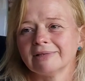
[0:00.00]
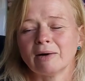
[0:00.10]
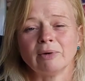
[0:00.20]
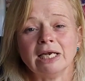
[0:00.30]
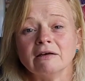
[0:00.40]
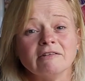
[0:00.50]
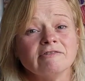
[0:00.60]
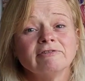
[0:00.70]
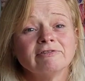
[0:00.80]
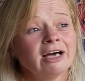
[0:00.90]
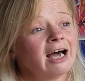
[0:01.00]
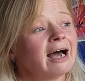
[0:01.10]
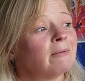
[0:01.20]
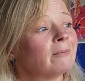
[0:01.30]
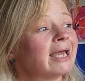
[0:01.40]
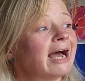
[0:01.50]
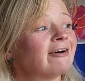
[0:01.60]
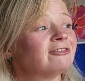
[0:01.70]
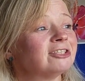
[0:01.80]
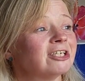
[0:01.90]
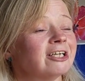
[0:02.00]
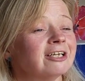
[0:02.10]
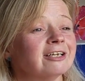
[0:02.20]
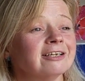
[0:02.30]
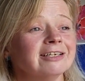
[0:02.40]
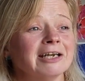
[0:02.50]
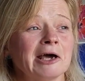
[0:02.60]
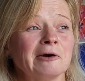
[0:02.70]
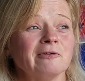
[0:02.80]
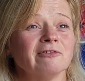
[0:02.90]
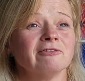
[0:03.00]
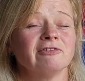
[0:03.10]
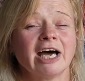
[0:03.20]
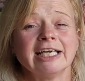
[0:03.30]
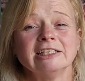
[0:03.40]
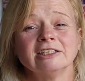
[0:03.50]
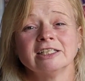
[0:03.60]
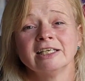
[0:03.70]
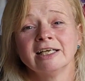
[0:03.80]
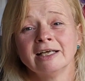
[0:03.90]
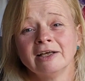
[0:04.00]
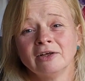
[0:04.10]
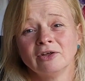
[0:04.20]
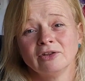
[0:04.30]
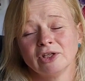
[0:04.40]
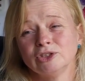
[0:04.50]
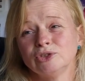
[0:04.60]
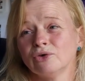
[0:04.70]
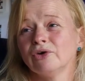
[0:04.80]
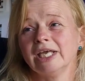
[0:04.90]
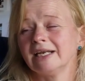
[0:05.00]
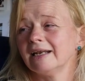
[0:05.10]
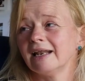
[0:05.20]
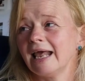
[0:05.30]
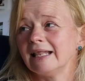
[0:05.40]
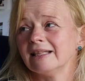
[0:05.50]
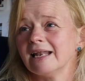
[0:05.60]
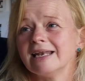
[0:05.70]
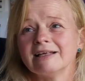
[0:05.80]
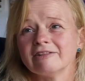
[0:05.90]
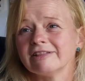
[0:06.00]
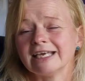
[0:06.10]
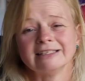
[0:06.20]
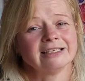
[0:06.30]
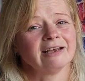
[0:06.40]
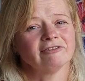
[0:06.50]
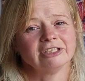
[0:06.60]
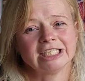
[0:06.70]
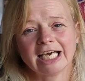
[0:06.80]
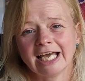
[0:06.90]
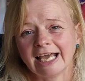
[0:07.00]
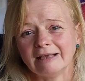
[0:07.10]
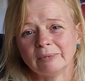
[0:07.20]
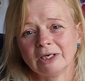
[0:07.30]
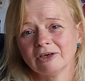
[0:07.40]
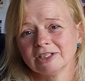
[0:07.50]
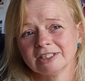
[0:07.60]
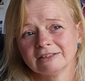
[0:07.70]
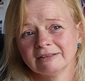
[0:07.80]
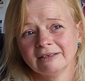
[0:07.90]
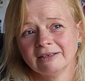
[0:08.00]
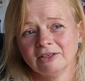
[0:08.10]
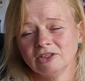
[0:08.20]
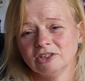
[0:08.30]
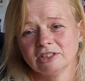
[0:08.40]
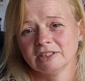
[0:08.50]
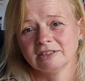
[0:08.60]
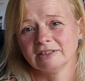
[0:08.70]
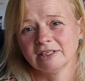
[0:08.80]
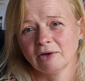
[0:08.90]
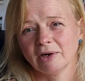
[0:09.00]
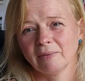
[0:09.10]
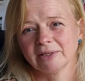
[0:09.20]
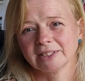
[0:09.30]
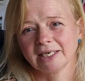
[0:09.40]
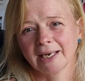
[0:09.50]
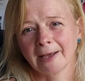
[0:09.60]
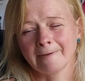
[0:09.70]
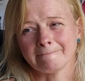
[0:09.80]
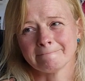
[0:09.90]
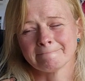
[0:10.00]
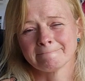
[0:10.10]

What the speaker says: that we love, and we have to, find the joy in the little things in every day, because you just don't know what's going to come.